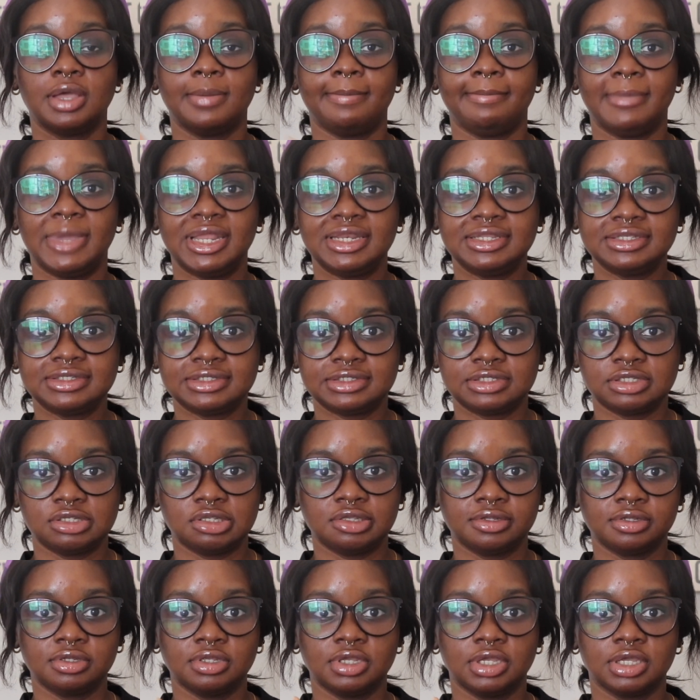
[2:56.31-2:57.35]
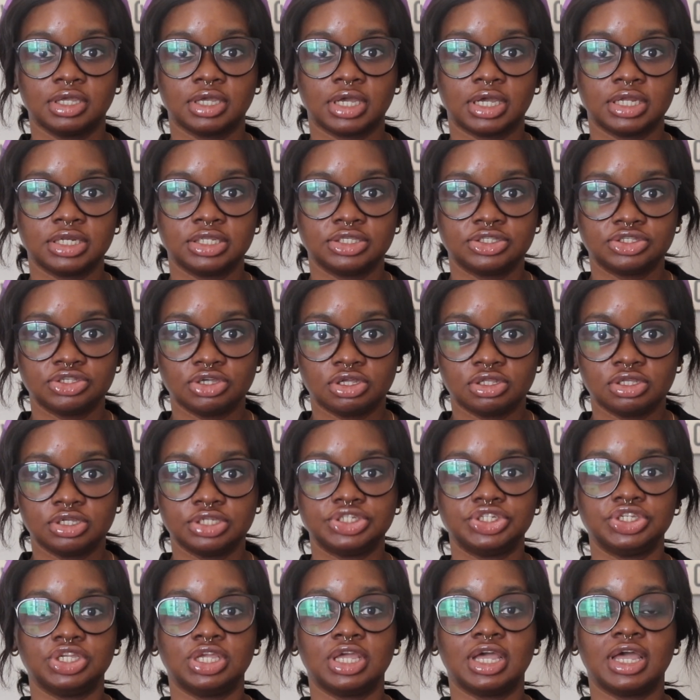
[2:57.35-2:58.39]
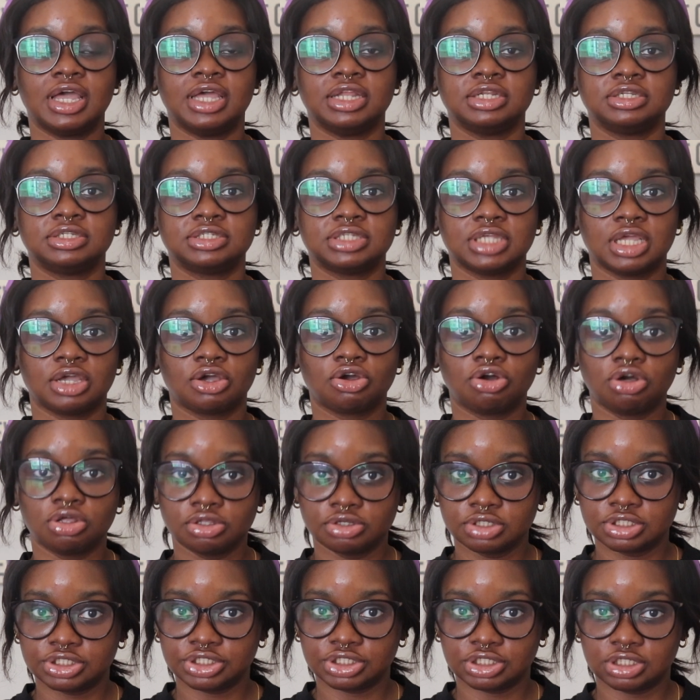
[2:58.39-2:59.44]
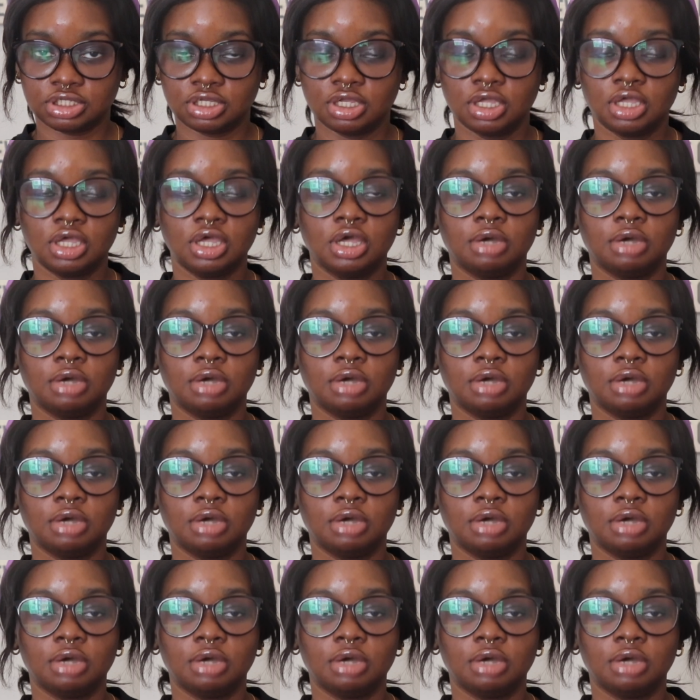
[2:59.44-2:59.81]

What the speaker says: medicine, kinesiology, and psychology.